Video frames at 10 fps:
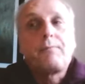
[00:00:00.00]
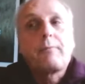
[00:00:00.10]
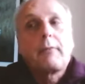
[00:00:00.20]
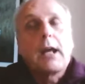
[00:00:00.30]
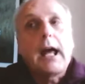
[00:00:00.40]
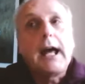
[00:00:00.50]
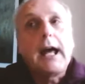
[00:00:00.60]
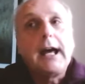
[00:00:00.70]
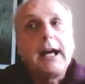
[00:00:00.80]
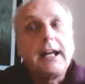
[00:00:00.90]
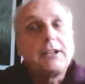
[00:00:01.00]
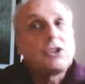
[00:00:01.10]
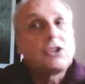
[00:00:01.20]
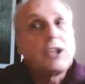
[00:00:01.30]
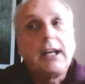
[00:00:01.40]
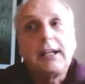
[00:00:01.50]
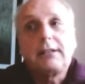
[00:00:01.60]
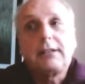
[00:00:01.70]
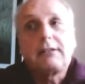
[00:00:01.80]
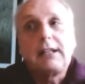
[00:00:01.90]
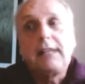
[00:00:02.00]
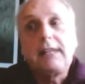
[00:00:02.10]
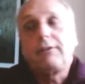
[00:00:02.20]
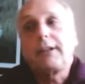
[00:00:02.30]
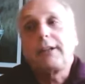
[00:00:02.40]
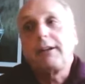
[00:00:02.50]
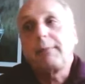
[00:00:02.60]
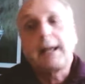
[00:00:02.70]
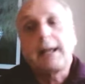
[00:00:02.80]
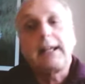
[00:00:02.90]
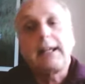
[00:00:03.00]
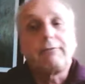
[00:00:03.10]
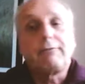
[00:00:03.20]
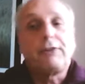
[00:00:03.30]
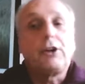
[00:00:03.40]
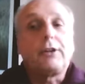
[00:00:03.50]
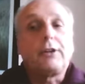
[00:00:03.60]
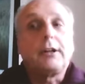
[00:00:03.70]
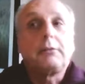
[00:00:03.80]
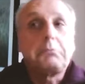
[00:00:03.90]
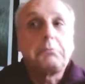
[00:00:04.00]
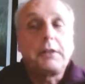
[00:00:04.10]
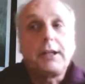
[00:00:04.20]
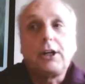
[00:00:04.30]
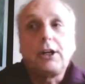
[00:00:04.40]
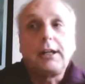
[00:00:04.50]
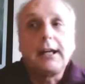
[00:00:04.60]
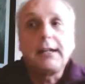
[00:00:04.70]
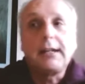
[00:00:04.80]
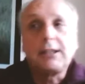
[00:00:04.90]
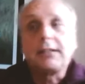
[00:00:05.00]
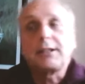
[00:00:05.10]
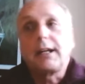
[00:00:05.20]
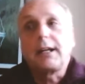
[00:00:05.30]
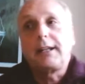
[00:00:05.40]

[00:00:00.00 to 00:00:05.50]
And then even going back even further in the early 80s,